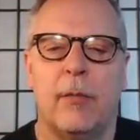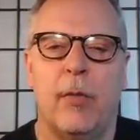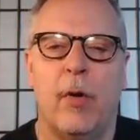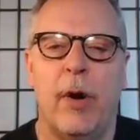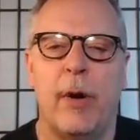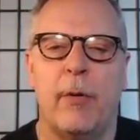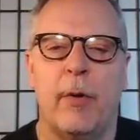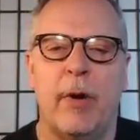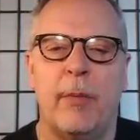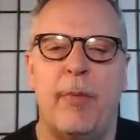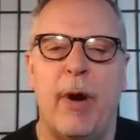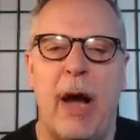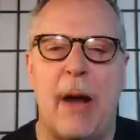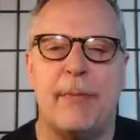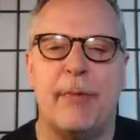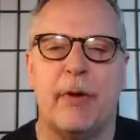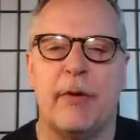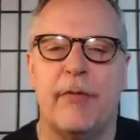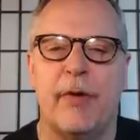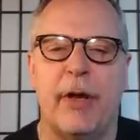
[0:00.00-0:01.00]
boy, what a
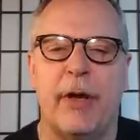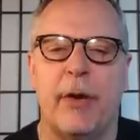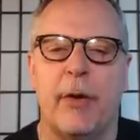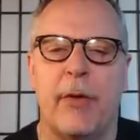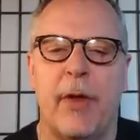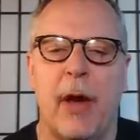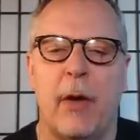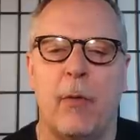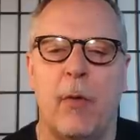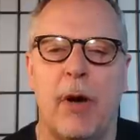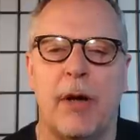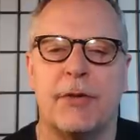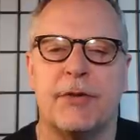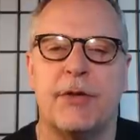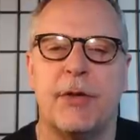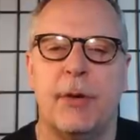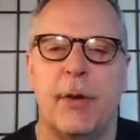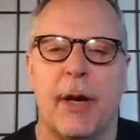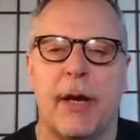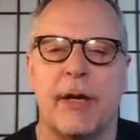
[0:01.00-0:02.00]
popular video that was,
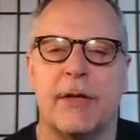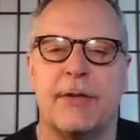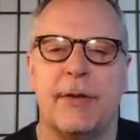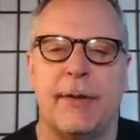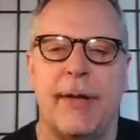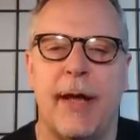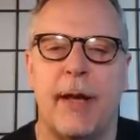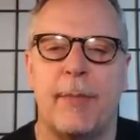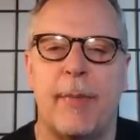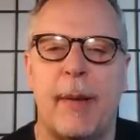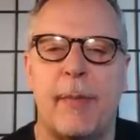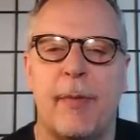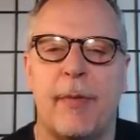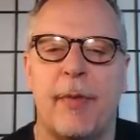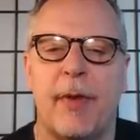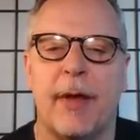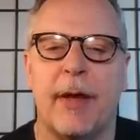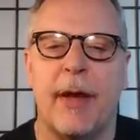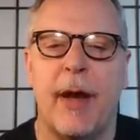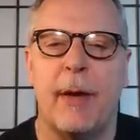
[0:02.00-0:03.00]
too. I guess a lot of people
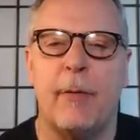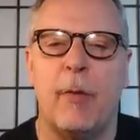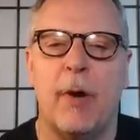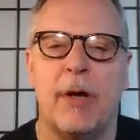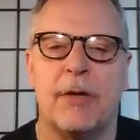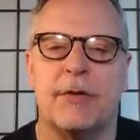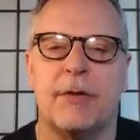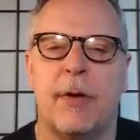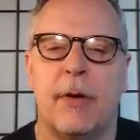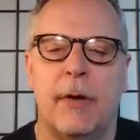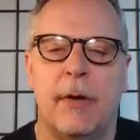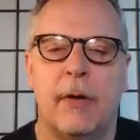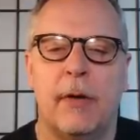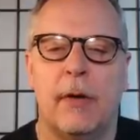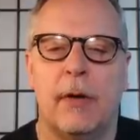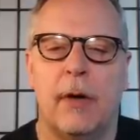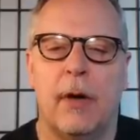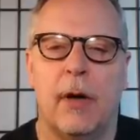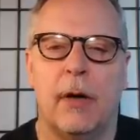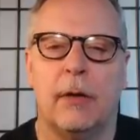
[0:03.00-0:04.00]
think I was
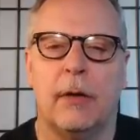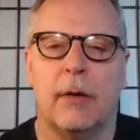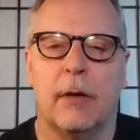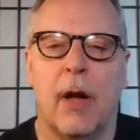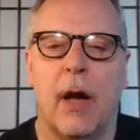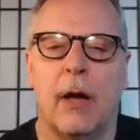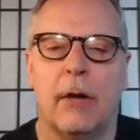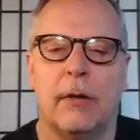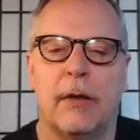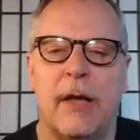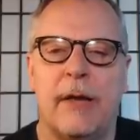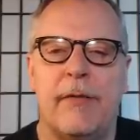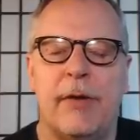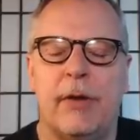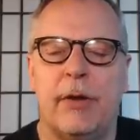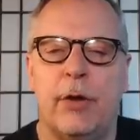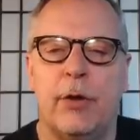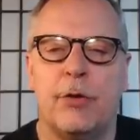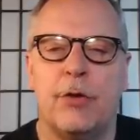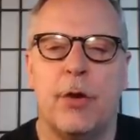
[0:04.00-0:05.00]

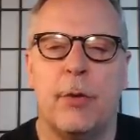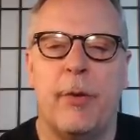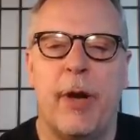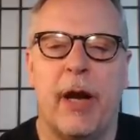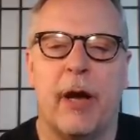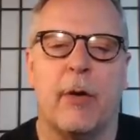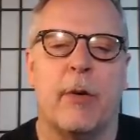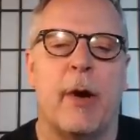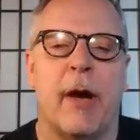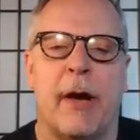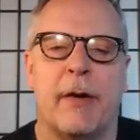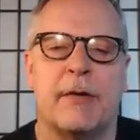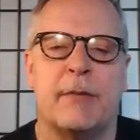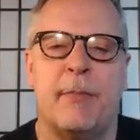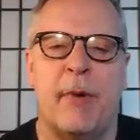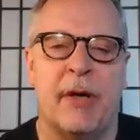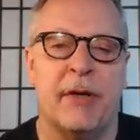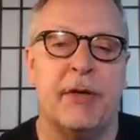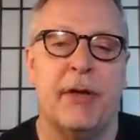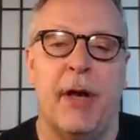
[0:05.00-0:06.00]
leaving the YouTube airways.
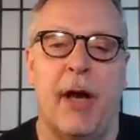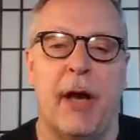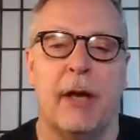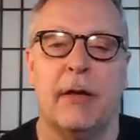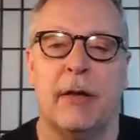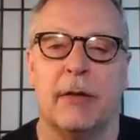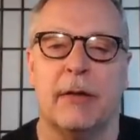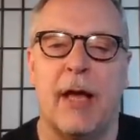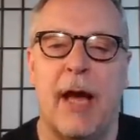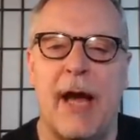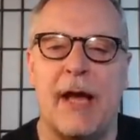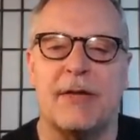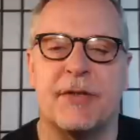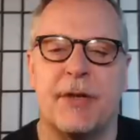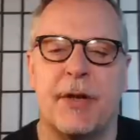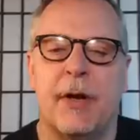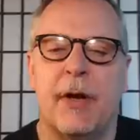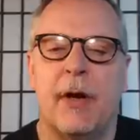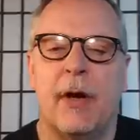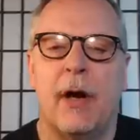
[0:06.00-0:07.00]
But,
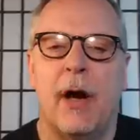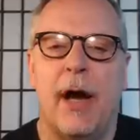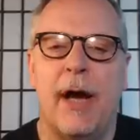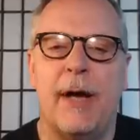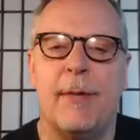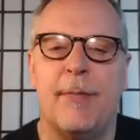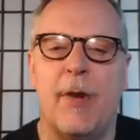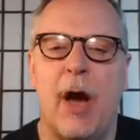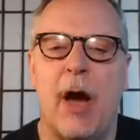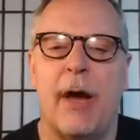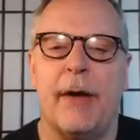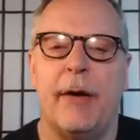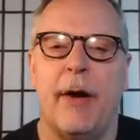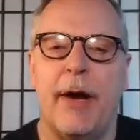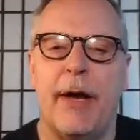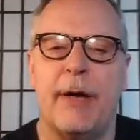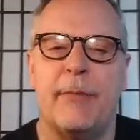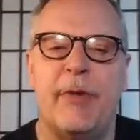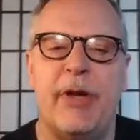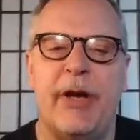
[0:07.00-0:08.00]
alas, I am not.
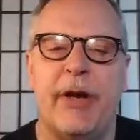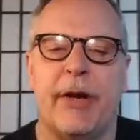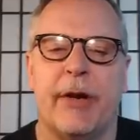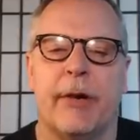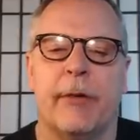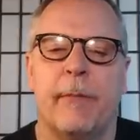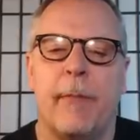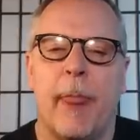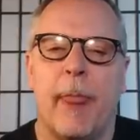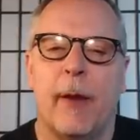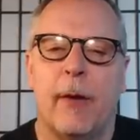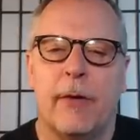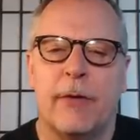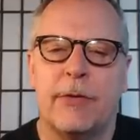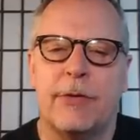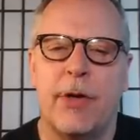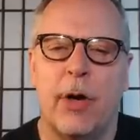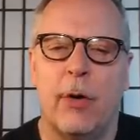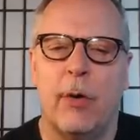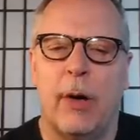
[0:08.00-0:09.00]
I am here.
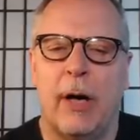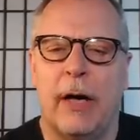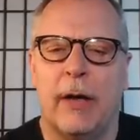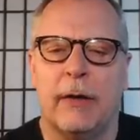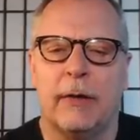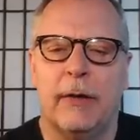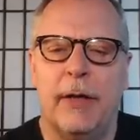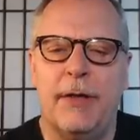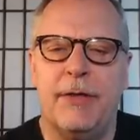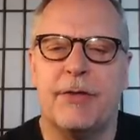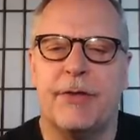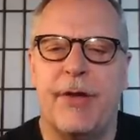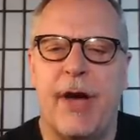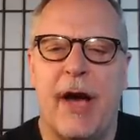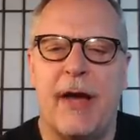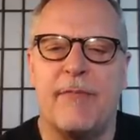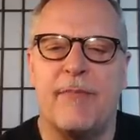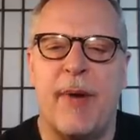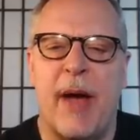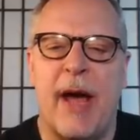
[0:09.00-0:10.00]
So let's
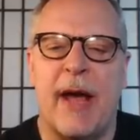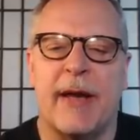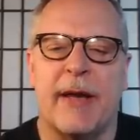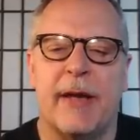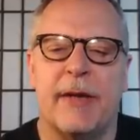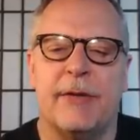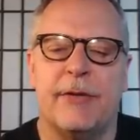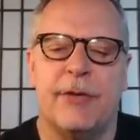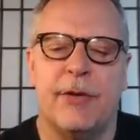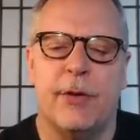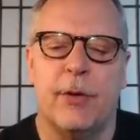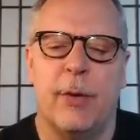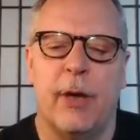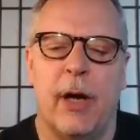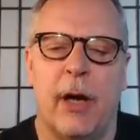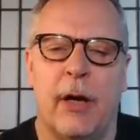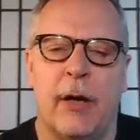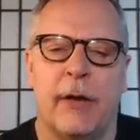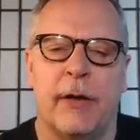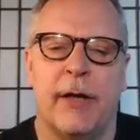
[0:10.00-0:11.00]
dive back
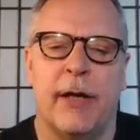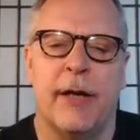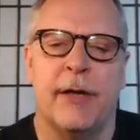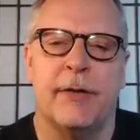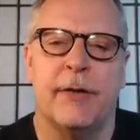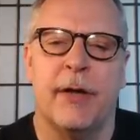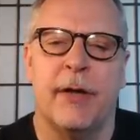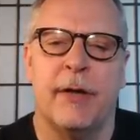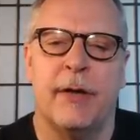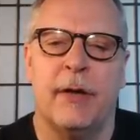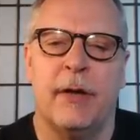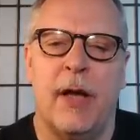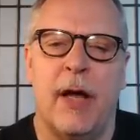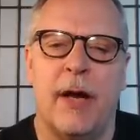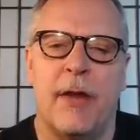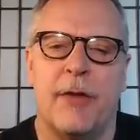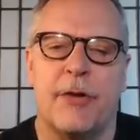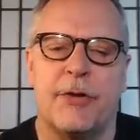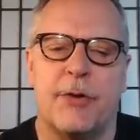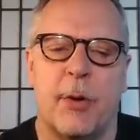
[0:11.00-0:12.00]
into it. And a
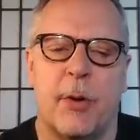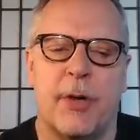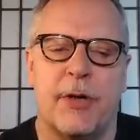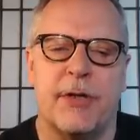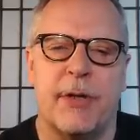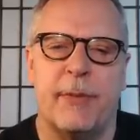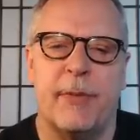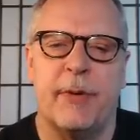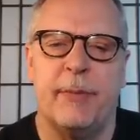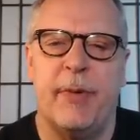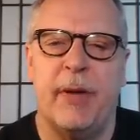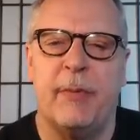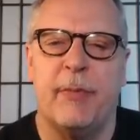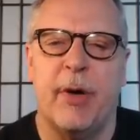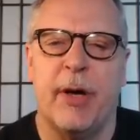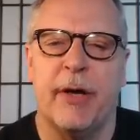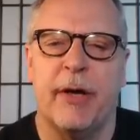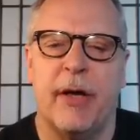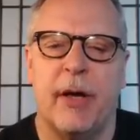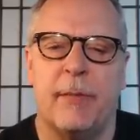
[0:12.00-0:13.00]
lot of the stories I'm going to be
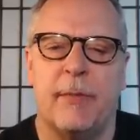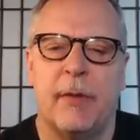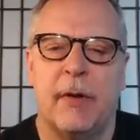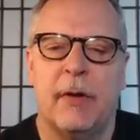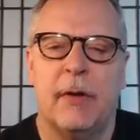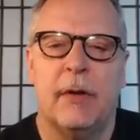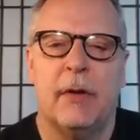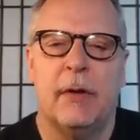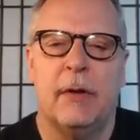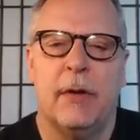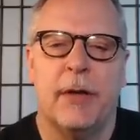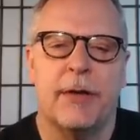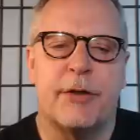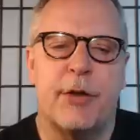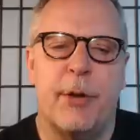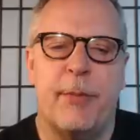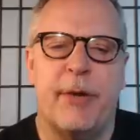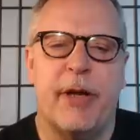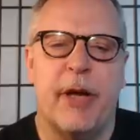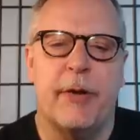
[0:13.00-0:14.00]
bringing up, like
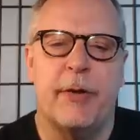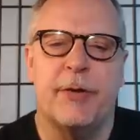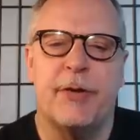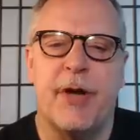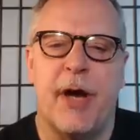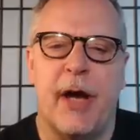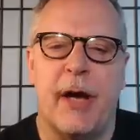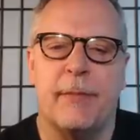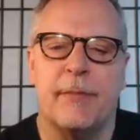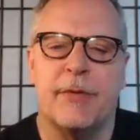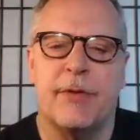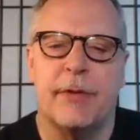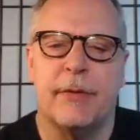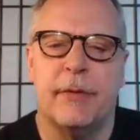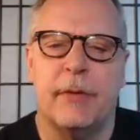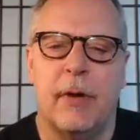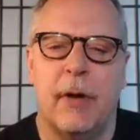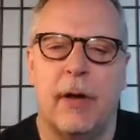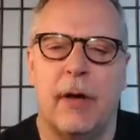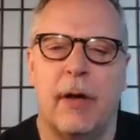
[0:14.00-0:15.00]
so many other times,
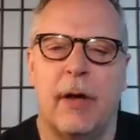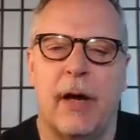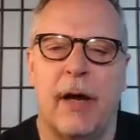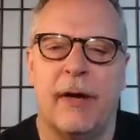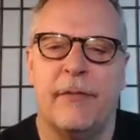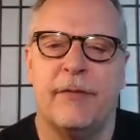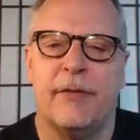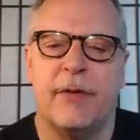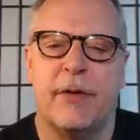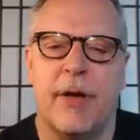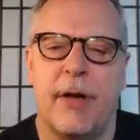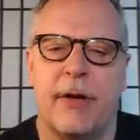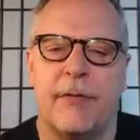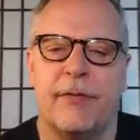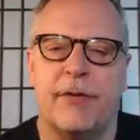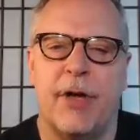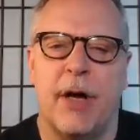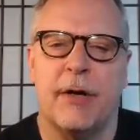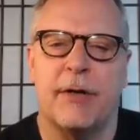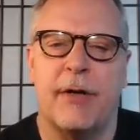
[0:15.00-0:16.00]
I've kind
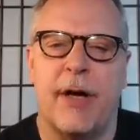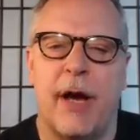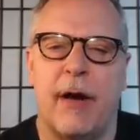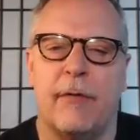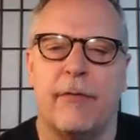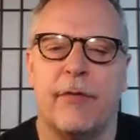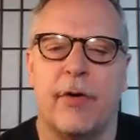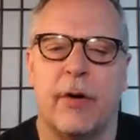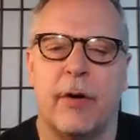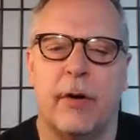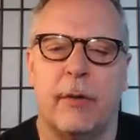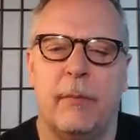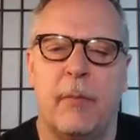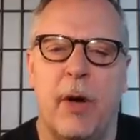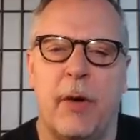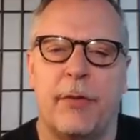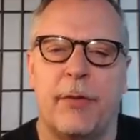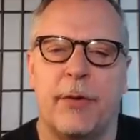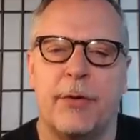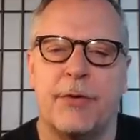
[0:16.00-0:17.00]
of ducked out for a
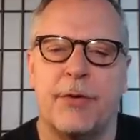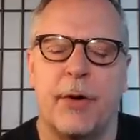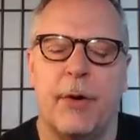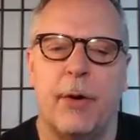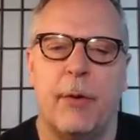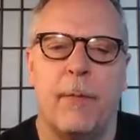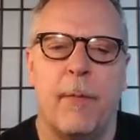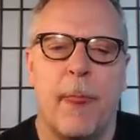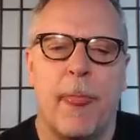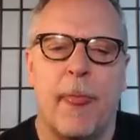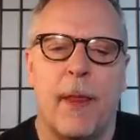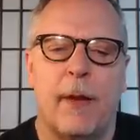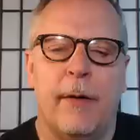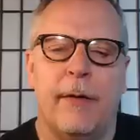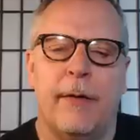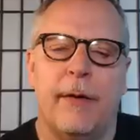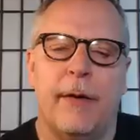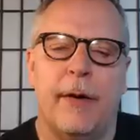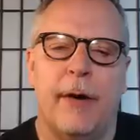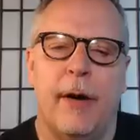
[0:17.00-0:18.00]
month or so.
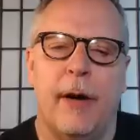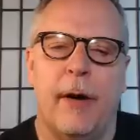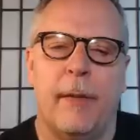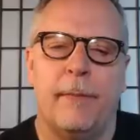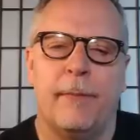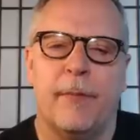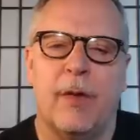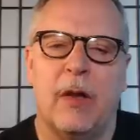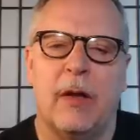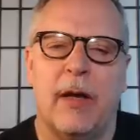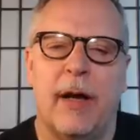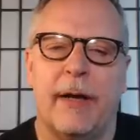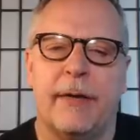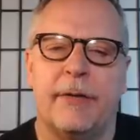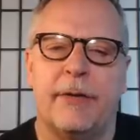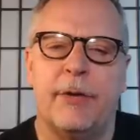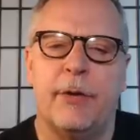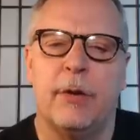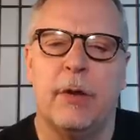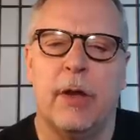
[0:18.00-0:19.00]
I
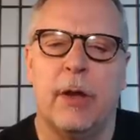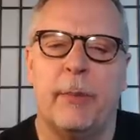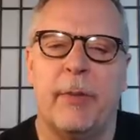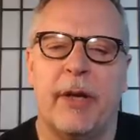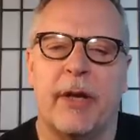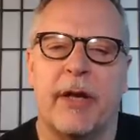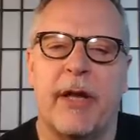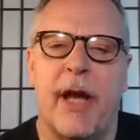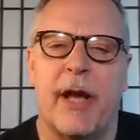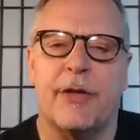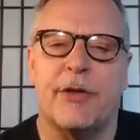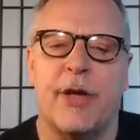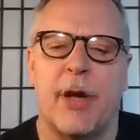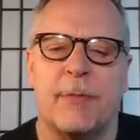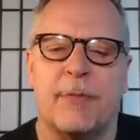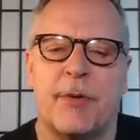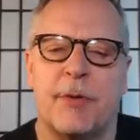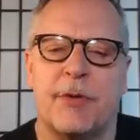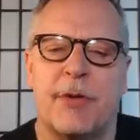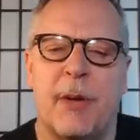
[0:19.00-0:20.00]
do a little bit of catch
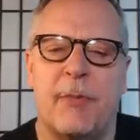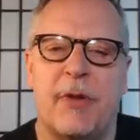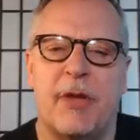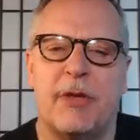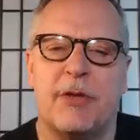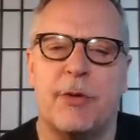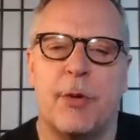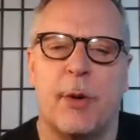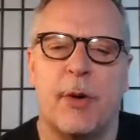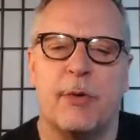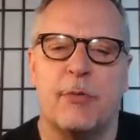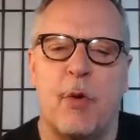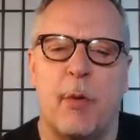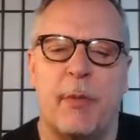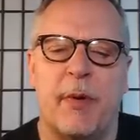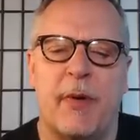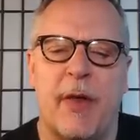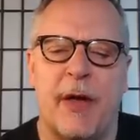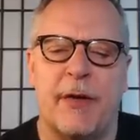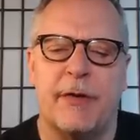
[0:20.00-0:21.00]
up, so some of these stories
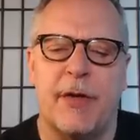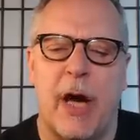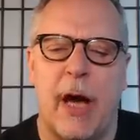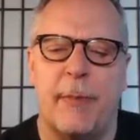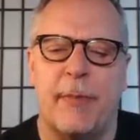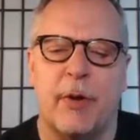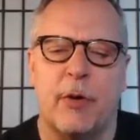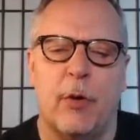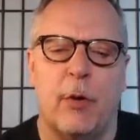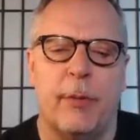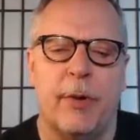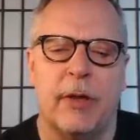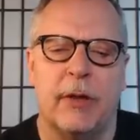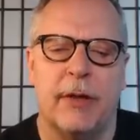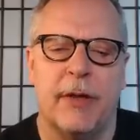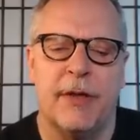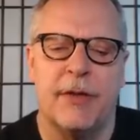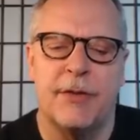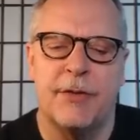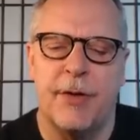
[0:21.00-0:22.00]
won't be that topical, but at
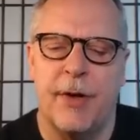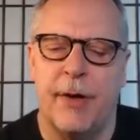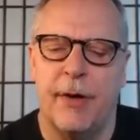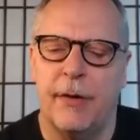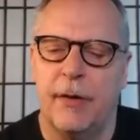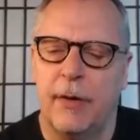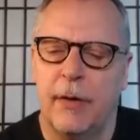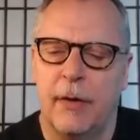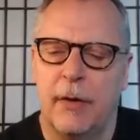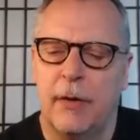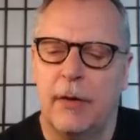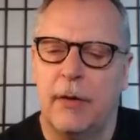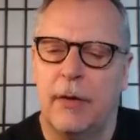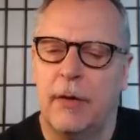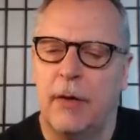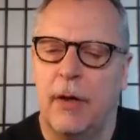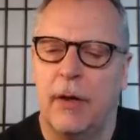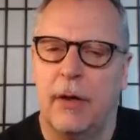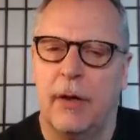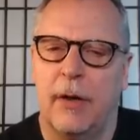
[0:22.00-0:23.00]
least I
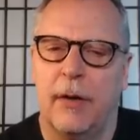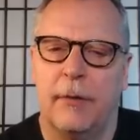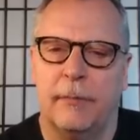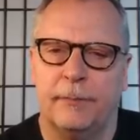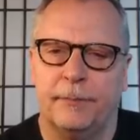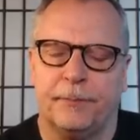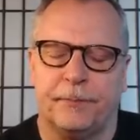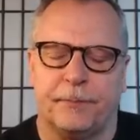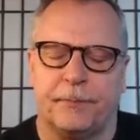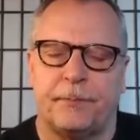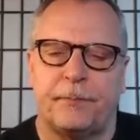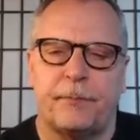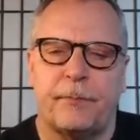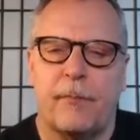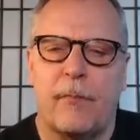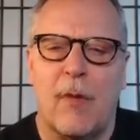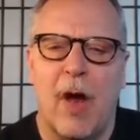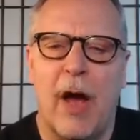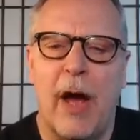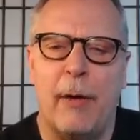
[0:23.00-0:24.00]

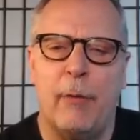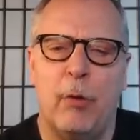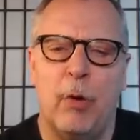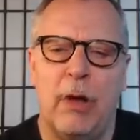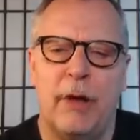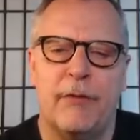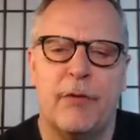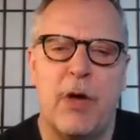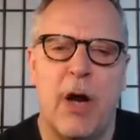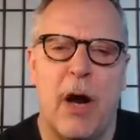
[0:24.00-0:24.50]
will have